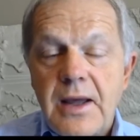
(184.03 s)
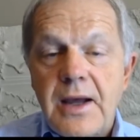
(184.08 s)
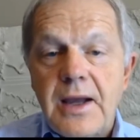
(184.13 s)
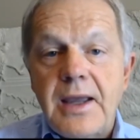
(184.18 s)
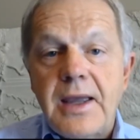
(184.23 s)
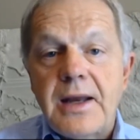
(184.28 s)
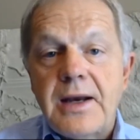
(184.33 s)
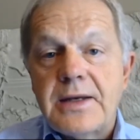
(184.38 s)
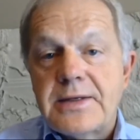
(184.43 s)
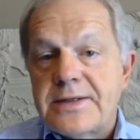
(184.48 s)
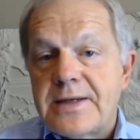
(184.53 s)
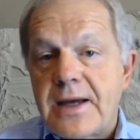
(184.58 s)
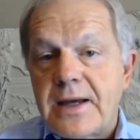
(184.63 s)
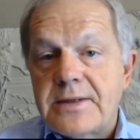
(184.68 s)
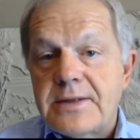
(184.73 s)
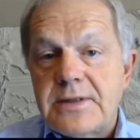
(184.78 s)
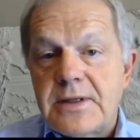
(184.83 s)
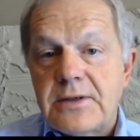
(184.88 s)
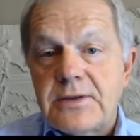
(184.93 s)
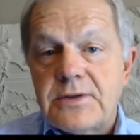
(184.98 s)
Again, it
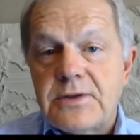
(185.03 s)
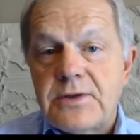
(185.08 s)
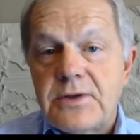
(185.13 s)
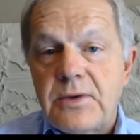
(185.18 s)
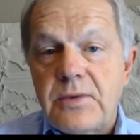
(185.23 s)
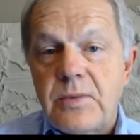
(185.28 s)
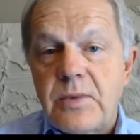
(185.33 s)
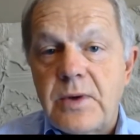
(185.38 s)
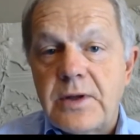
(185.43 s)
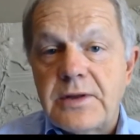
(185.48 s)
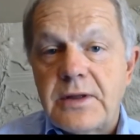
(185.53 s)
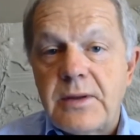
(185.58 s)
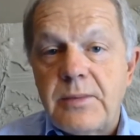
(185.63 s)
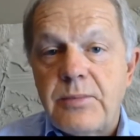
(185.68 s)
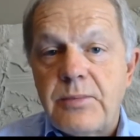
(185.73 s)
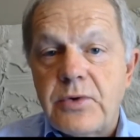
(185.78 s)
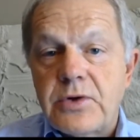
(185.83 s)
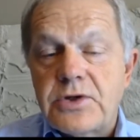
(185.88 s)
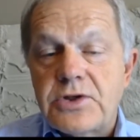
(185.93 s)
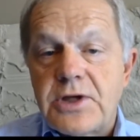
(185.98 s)
ties into what the
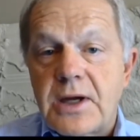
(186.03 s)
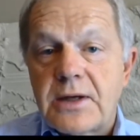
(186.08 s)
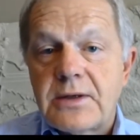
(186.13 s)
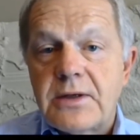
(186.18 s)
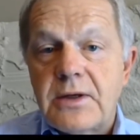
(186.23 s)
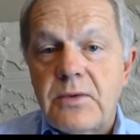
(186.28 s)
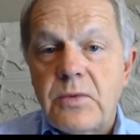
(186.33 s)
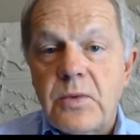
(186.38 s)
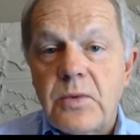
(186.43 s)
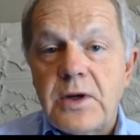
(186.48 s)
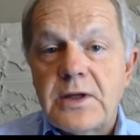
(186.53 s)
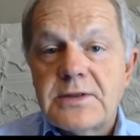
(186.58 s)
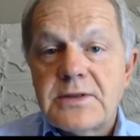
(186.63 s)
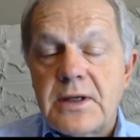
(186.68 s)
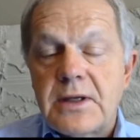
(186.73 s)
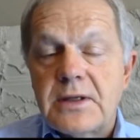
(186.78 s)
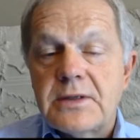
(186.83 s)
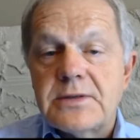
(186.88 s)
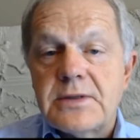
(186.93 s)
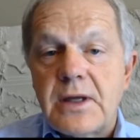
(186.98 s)
projected
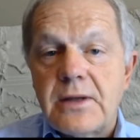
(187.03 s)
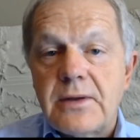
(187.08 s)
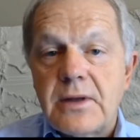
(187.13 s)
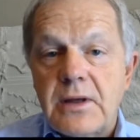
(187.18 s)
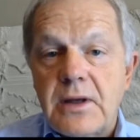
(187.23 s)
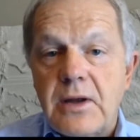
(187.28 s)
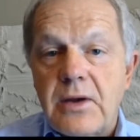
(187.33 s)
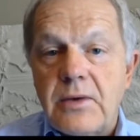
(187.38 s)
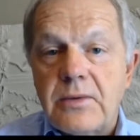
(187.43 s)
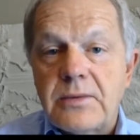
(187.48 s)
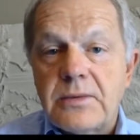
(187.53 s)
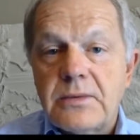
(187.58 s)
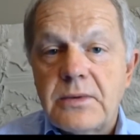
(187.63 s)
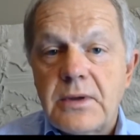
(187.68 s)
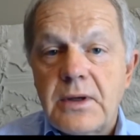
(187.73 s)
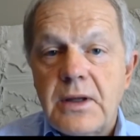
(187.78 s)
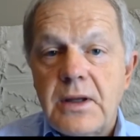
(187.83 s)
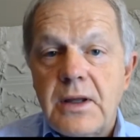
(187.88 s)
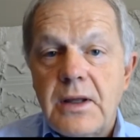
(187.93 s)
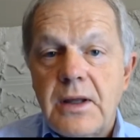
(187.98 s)
risk is on the loan
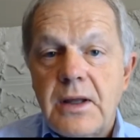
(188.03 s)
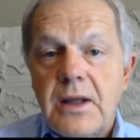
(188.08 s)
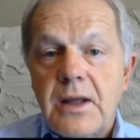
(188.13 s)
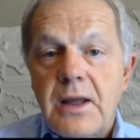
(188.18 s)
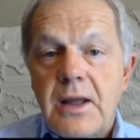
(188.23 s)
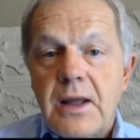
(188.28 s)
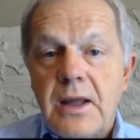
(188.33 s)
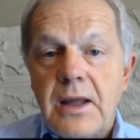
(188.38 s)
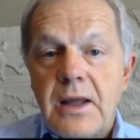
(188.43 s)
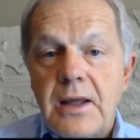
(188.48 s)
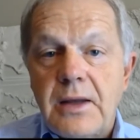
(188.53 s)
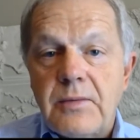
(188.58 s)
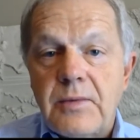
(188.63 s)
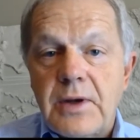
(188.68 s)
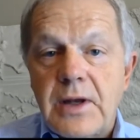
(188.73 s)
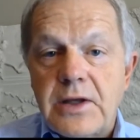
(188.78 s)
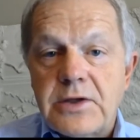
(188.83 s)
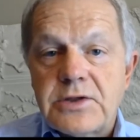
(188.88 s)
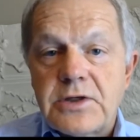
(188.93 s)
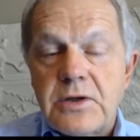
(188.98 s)
in
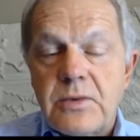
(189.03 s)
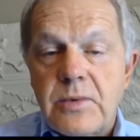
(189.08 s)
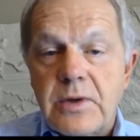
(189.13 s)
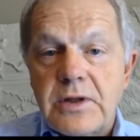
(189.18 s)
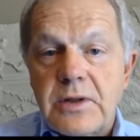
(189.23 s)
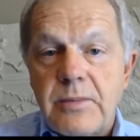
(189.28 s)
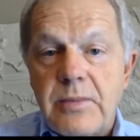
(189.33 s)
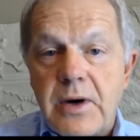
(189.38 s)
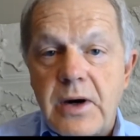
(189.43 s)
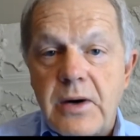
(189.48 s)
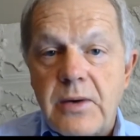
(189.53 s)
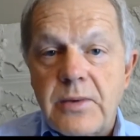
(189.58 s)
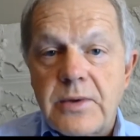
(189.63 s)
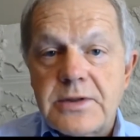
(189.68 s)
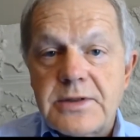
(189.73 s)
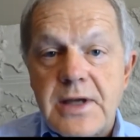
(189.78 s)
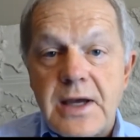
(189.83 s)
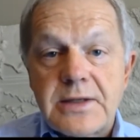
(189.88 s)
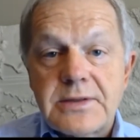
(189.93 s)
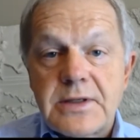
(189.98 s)
relation to what the borrower
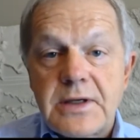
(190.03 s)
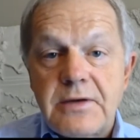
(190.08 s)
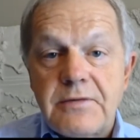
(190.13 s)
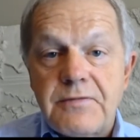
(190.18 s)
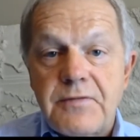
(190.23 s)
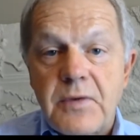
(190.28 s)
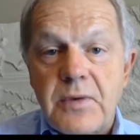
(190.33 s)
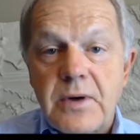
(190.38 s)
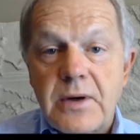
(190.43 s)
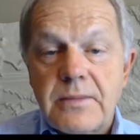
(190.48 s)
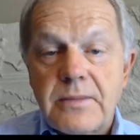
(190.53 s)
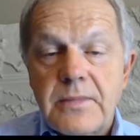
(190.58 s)
is asking for.